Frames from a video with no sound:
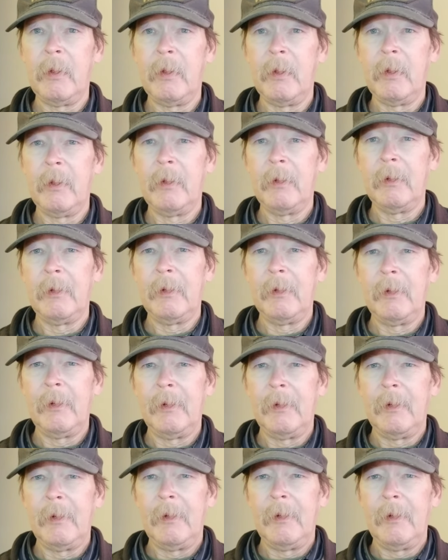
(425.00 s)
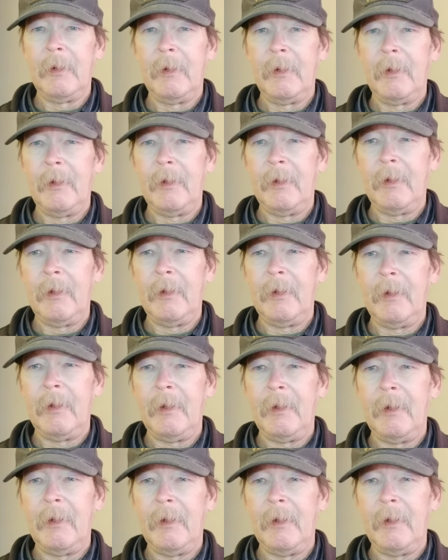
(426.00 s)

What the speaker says: Nobody speaks.